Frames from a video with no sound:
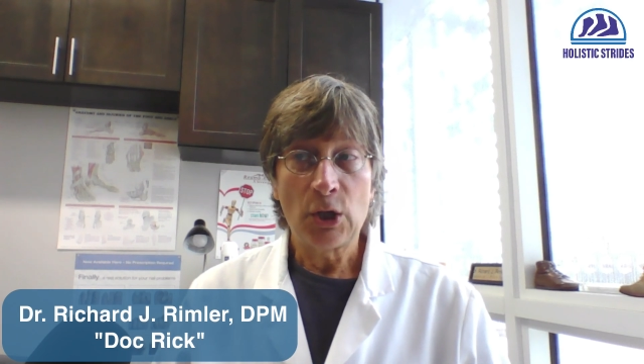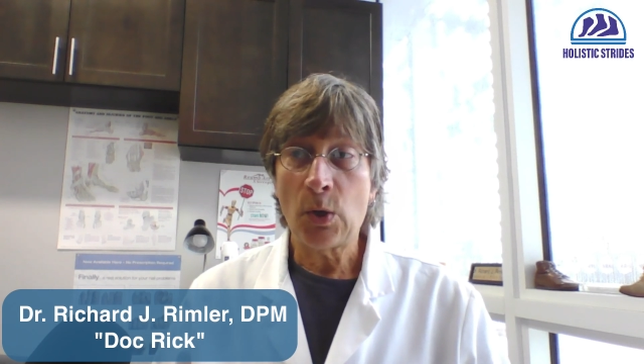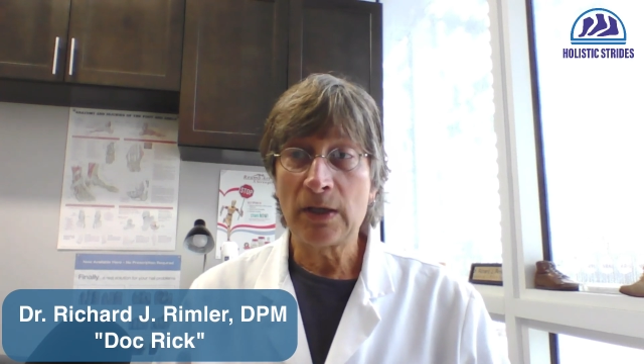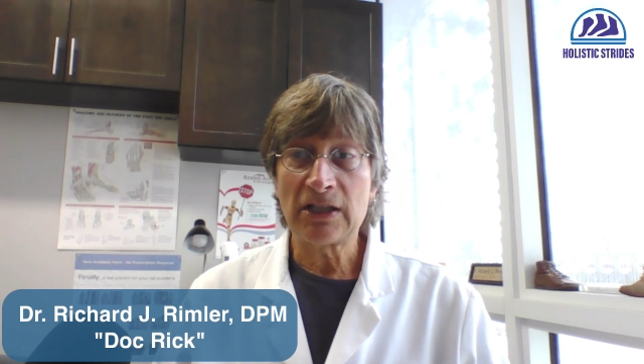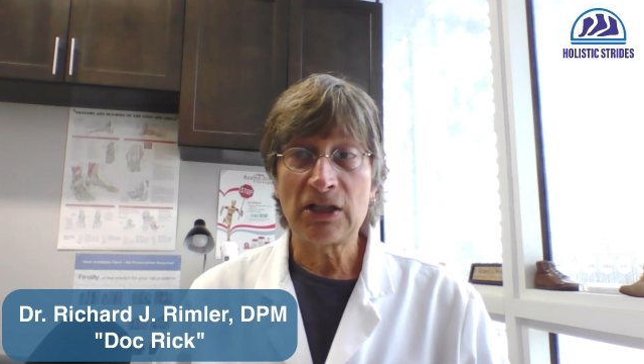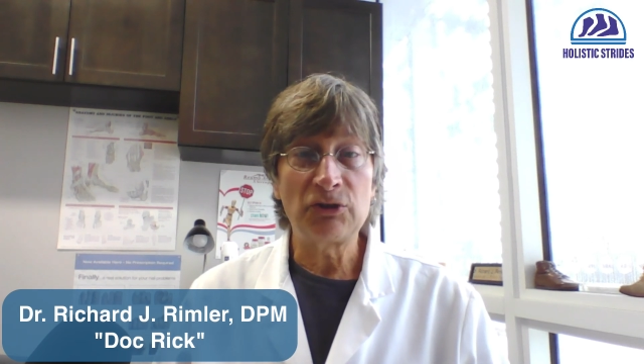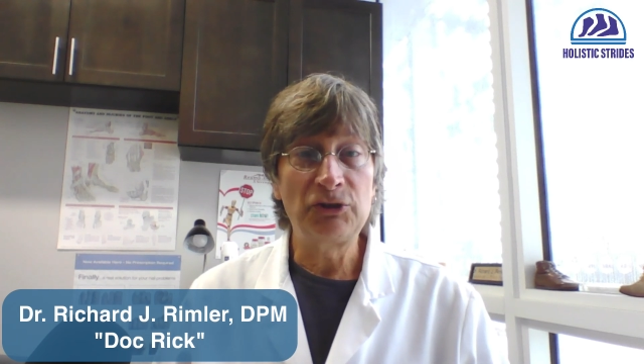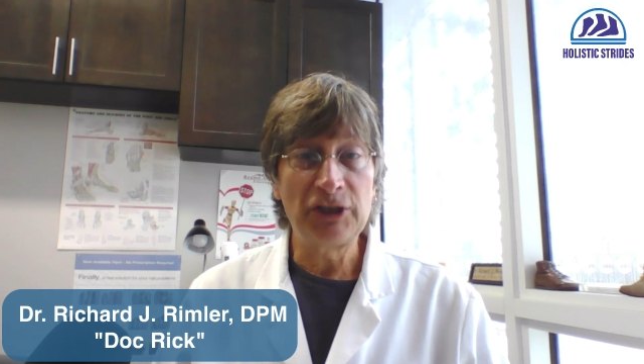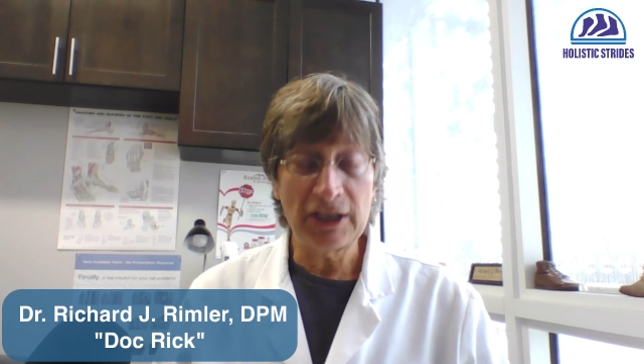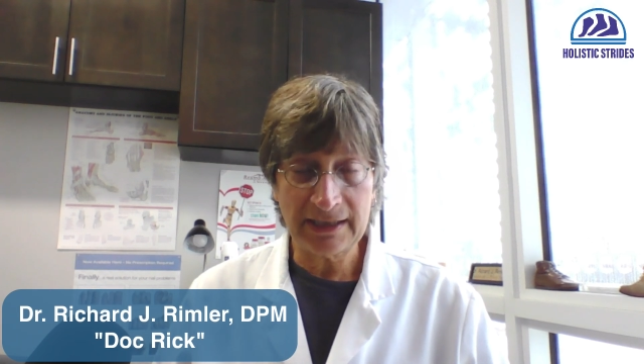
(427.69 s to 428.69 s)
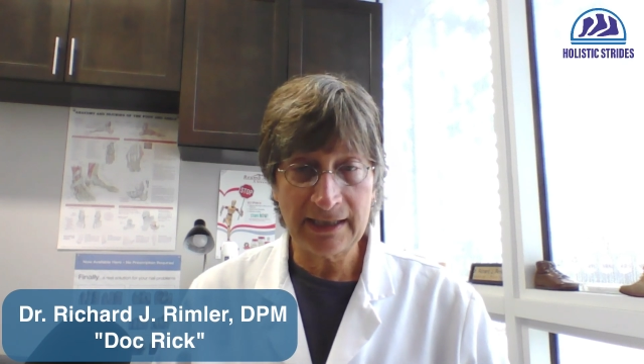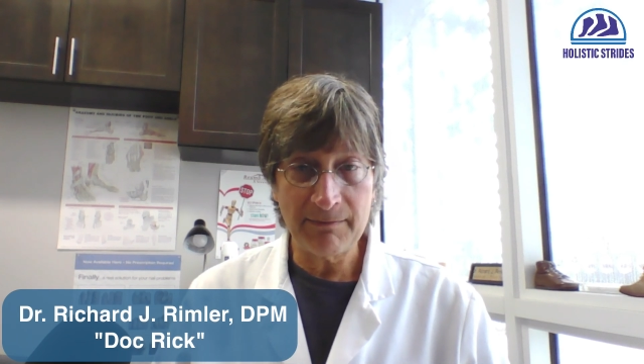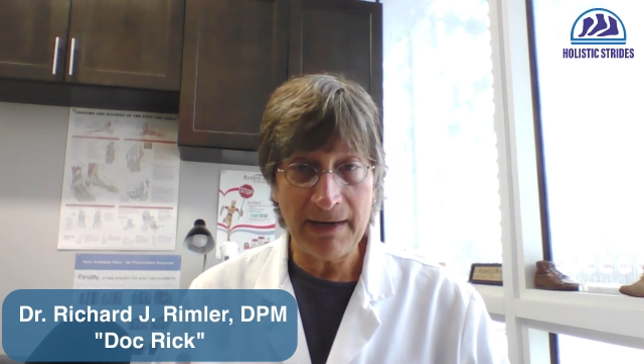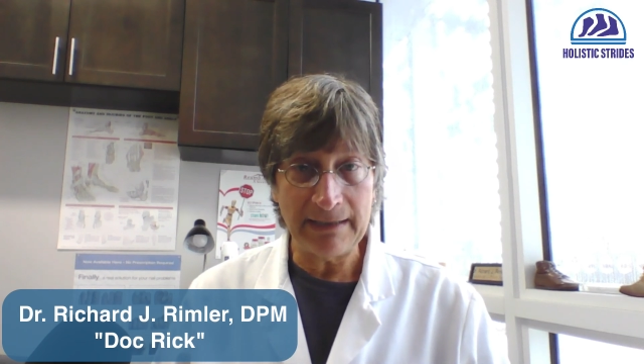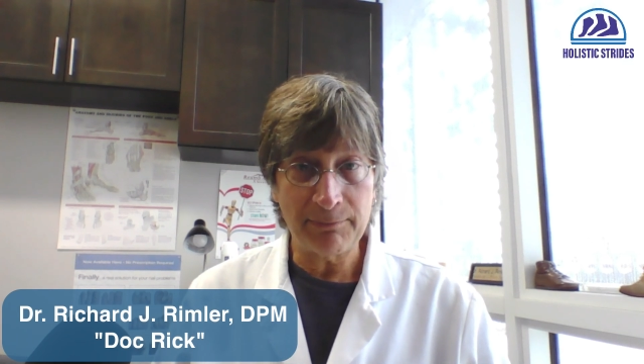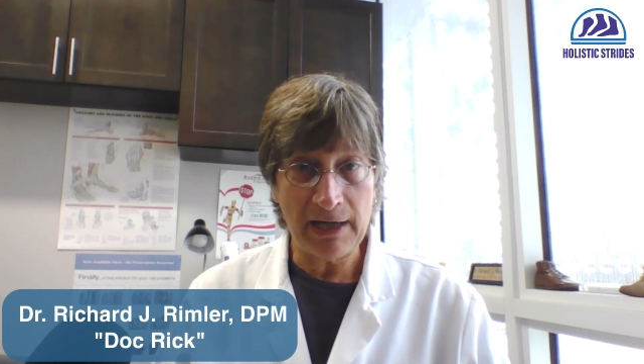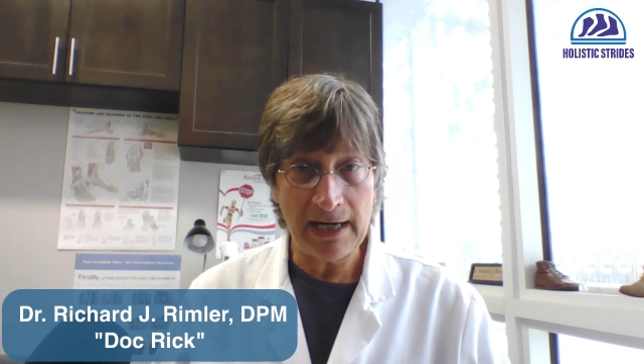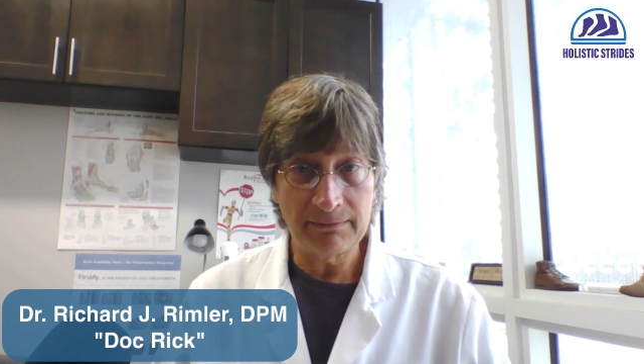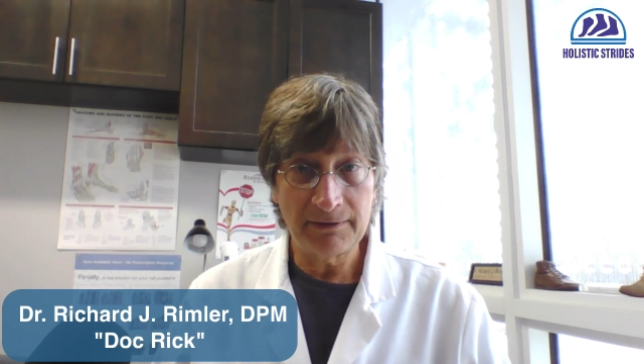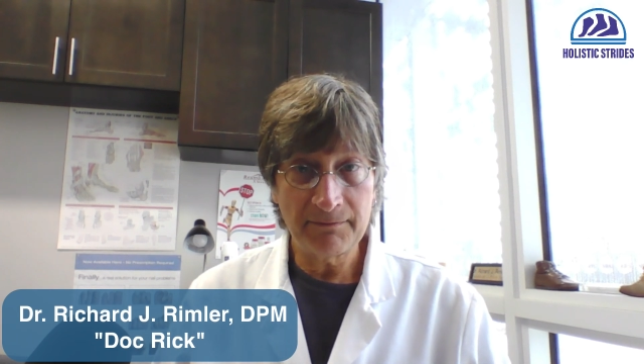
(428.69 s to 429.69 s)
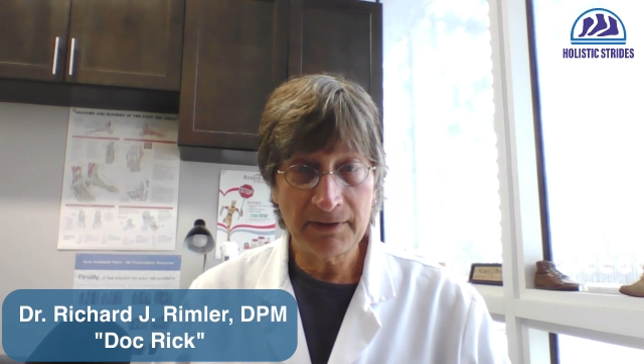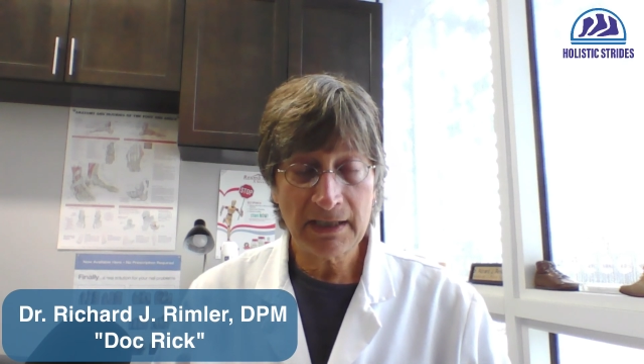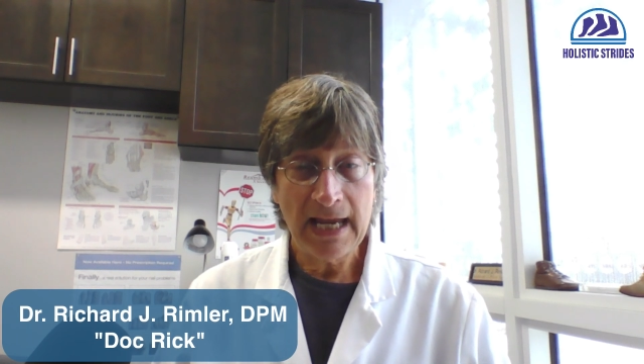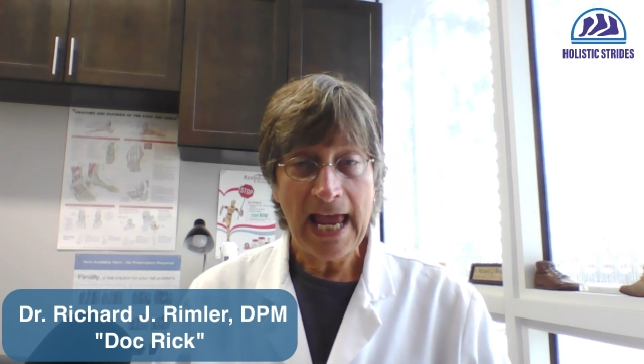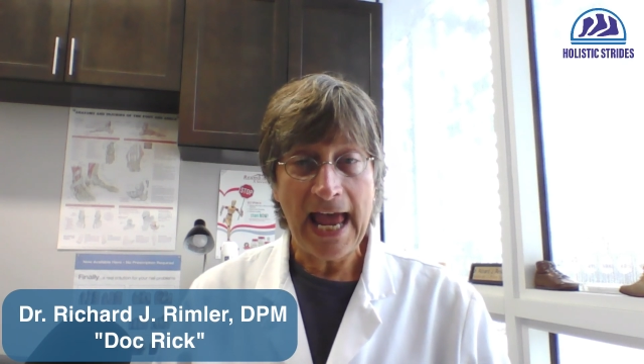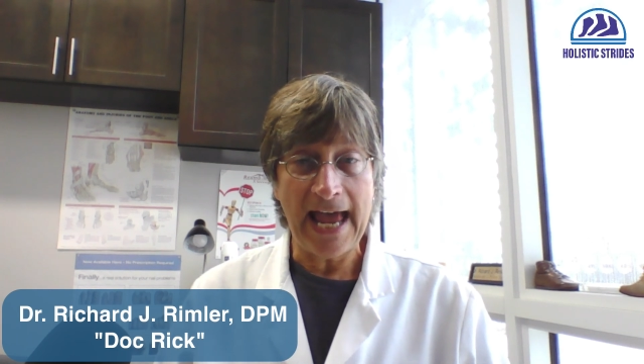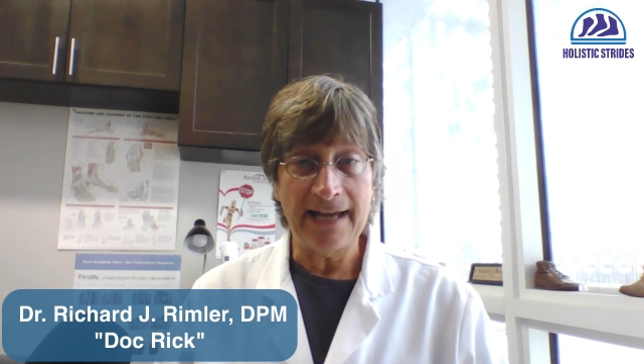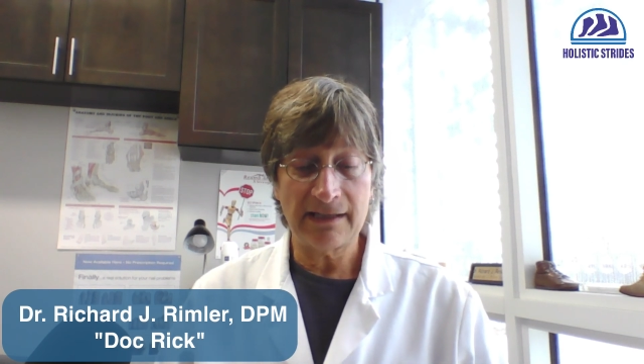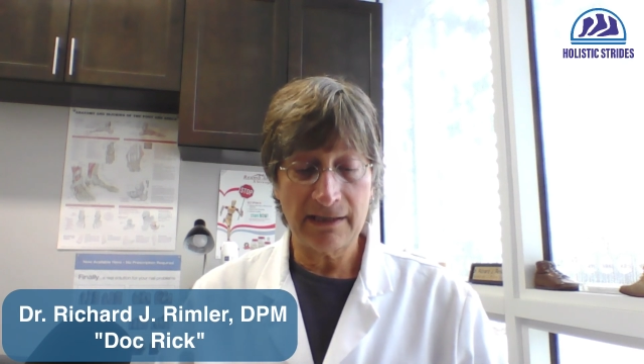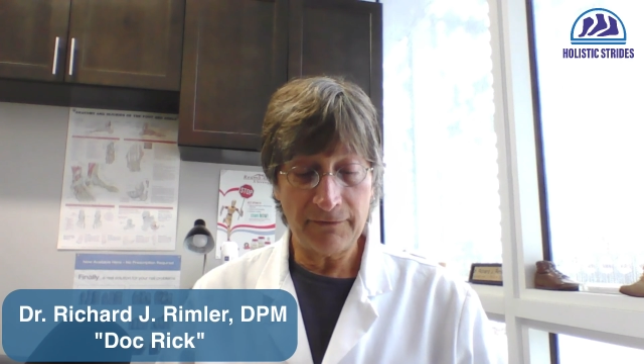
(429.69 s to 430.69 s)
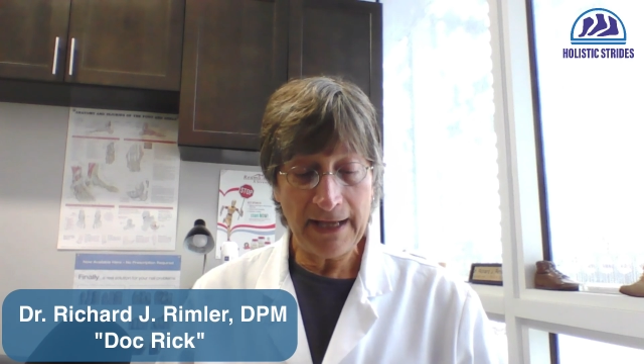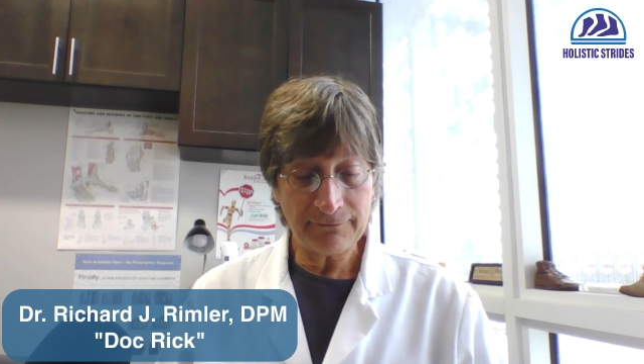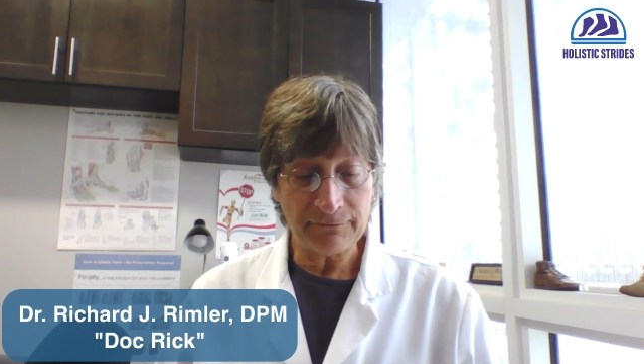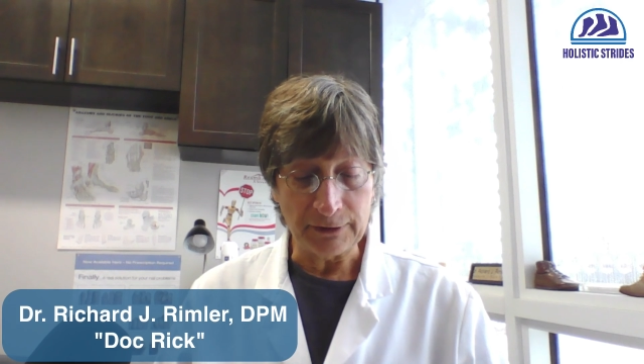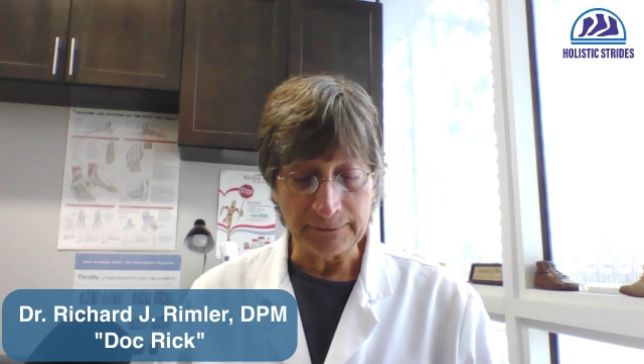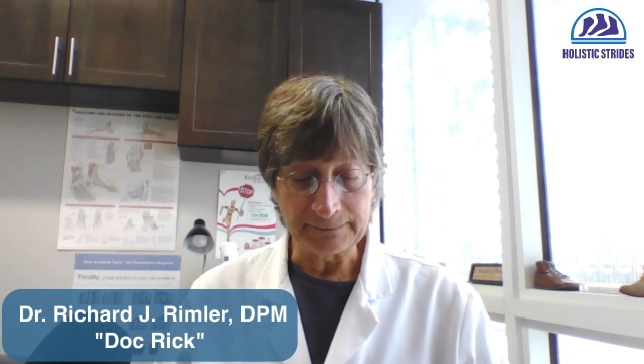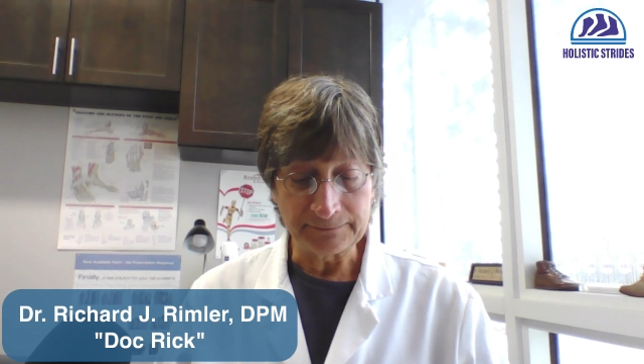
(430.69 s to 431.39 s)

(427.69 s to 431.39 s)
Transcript: causes just as many problems as the flat foot.